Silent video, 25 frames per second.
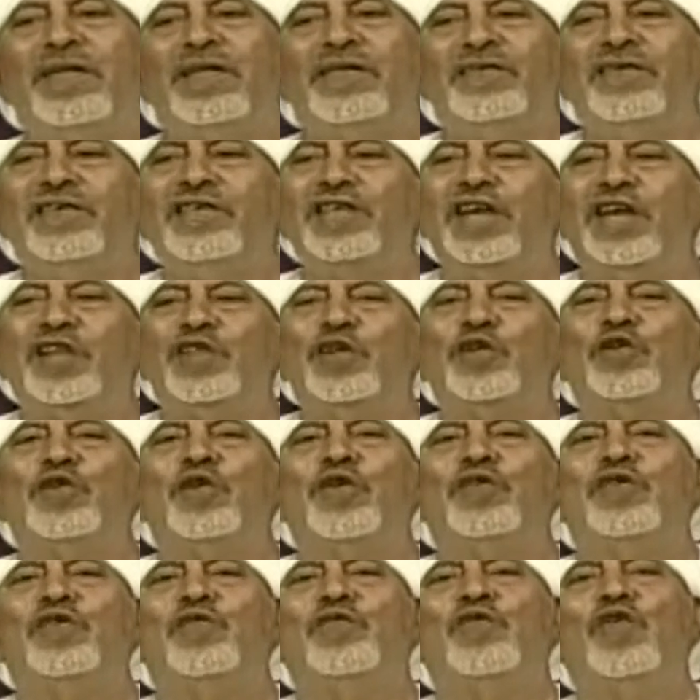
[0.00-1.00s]
These are the
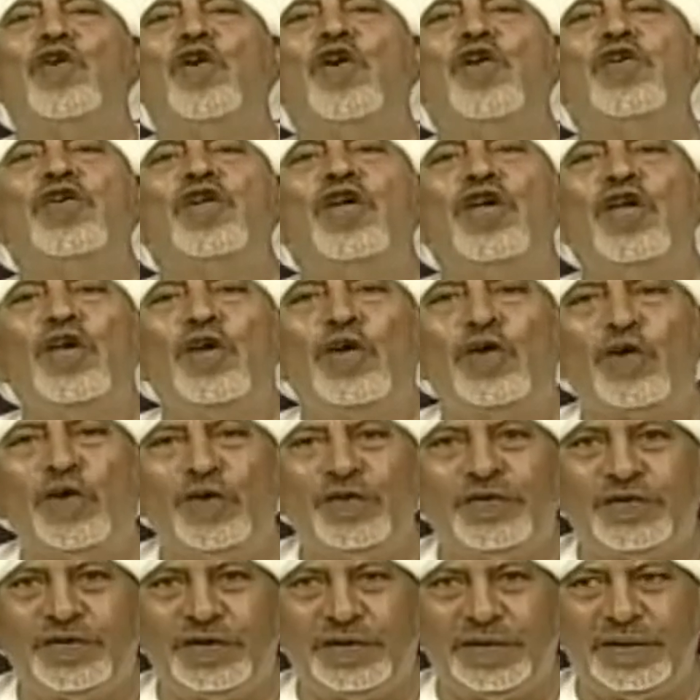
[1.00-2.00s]
24
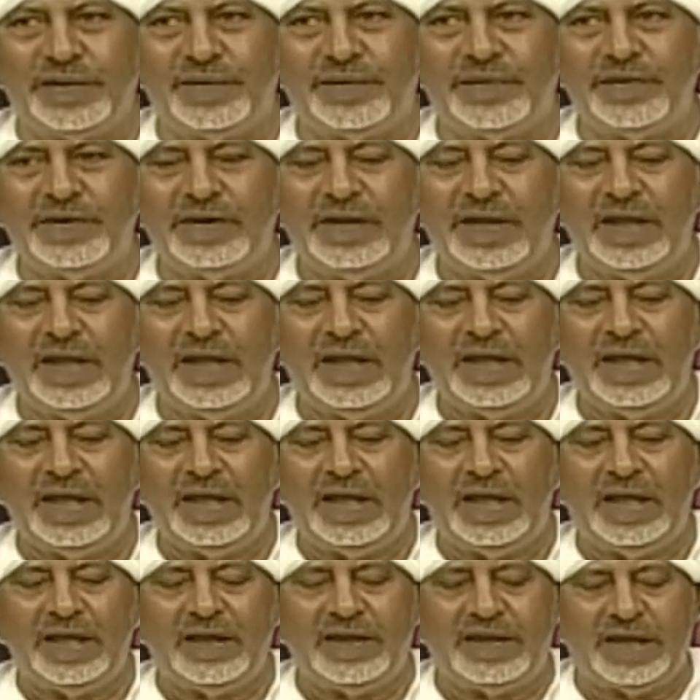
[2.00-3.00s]
consonants.
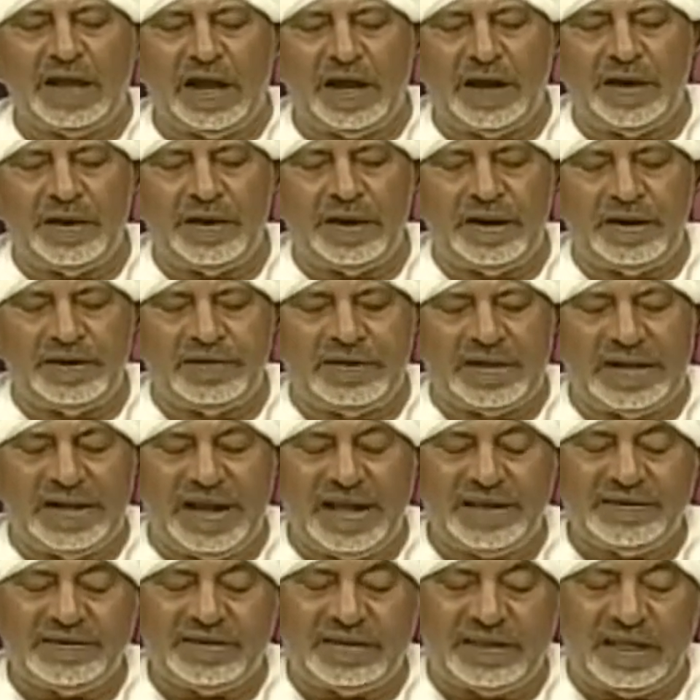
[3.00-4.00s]
So the
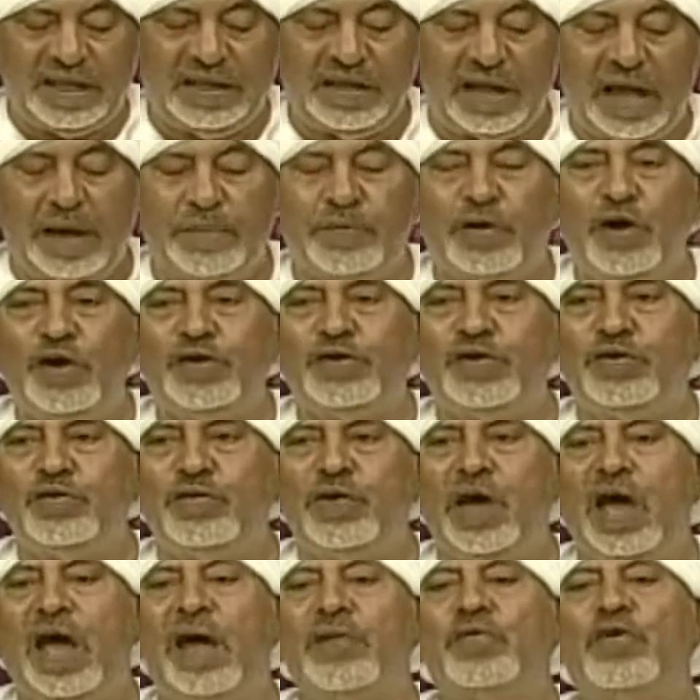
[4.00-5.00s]
next thing I'm going to
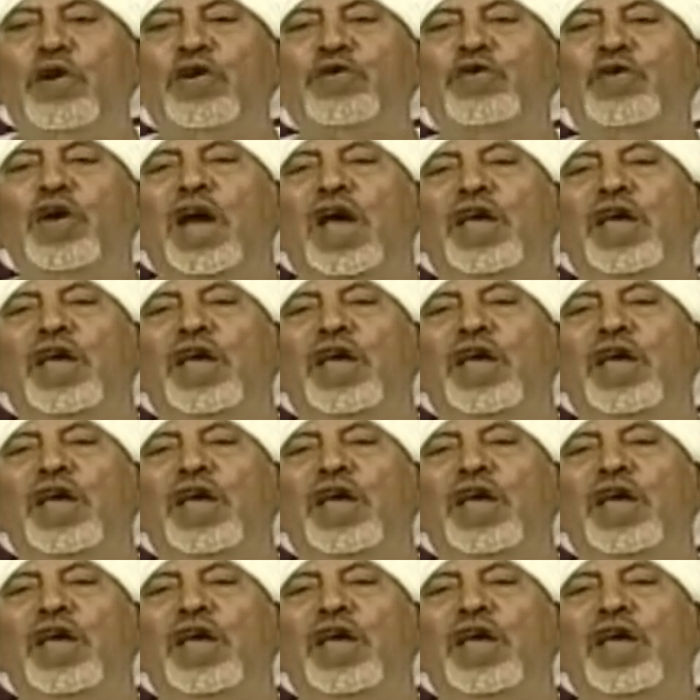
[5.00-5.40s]
do, I'm going to